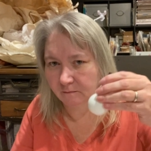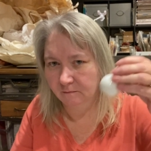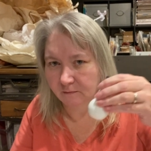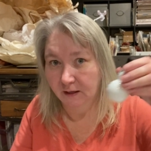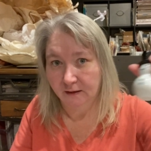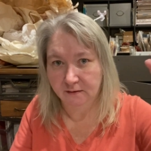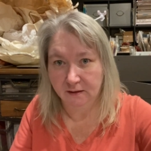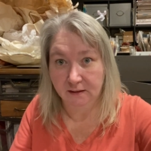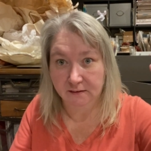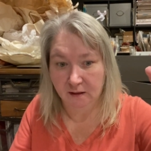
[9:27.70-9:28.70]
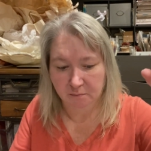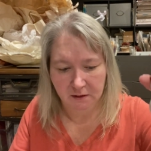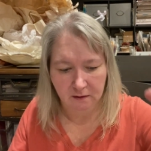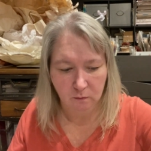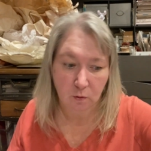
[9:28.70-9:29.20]
Yes, it is
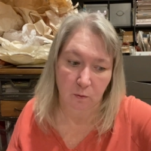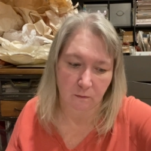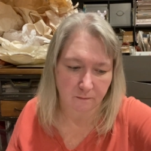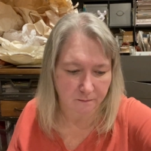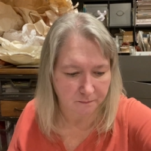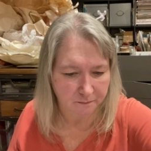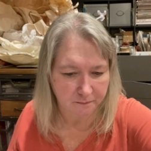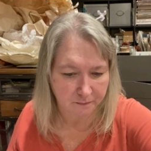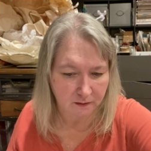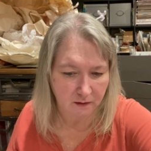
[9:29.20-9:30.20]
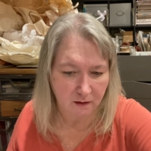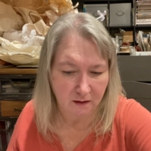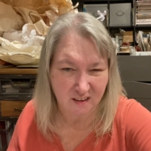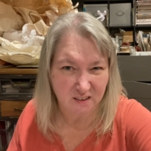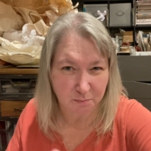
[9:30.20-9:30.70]
empty. Whew. It
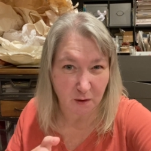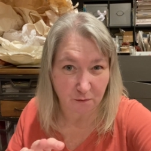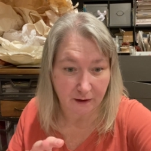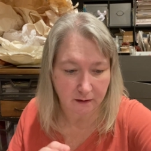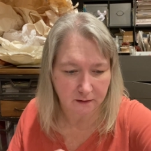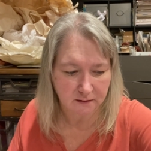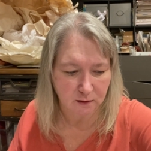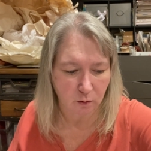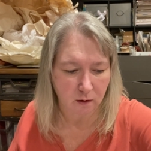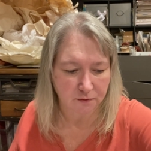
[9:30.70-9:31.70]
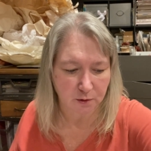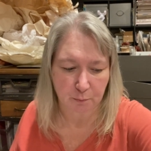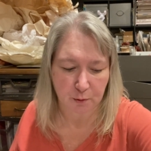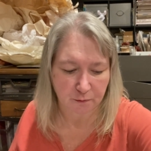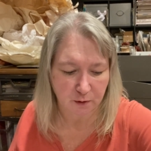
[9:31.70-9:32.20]
does smell faintly still of some
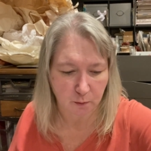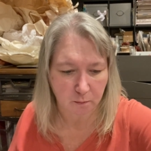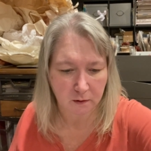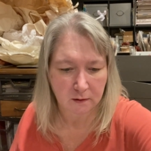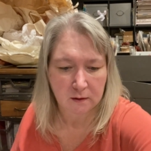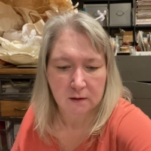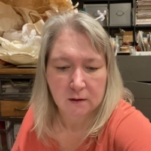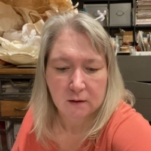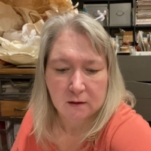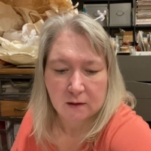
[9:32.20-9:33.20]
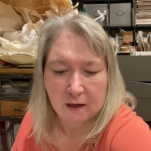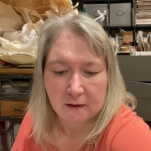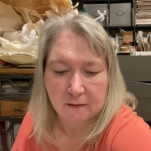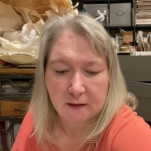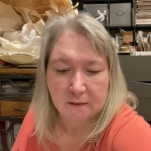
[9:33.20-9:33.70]
perfume.
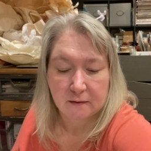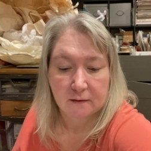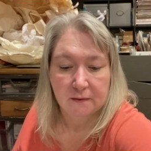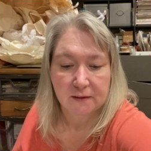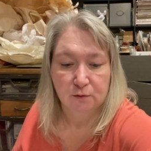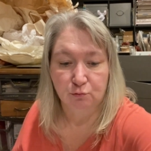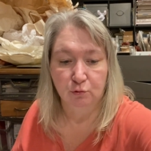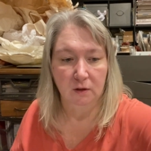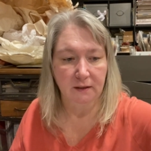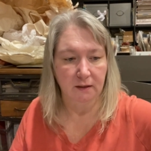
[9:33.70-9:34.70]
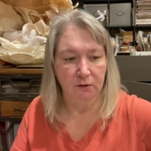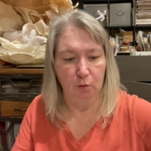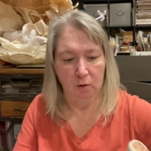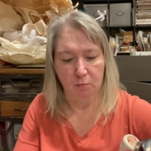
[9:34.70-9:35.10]
And then this really adorable